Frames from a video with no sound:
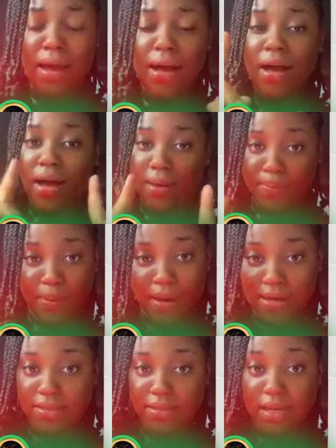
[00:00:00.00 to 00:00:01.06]
a
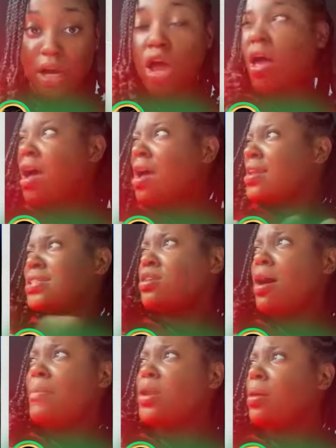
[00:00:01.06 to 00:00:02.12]
pastor that's why I'm
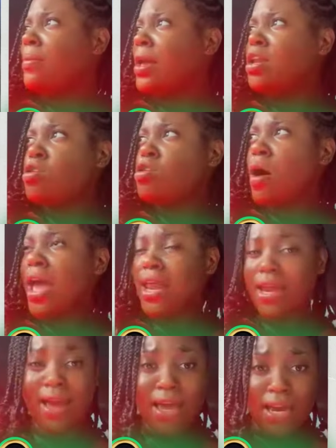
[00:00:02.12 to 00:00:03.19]
not making no any
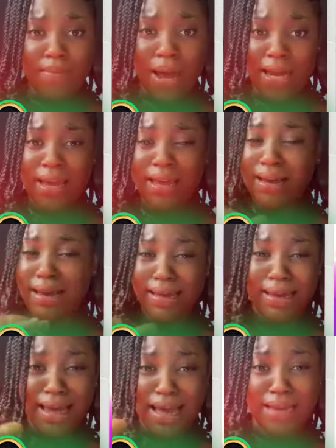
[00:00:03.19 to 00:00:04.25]
anybody lady,
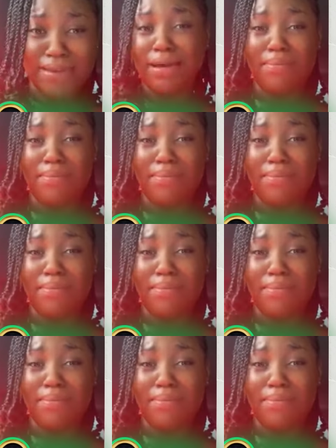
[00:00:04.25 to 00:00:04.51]
and in my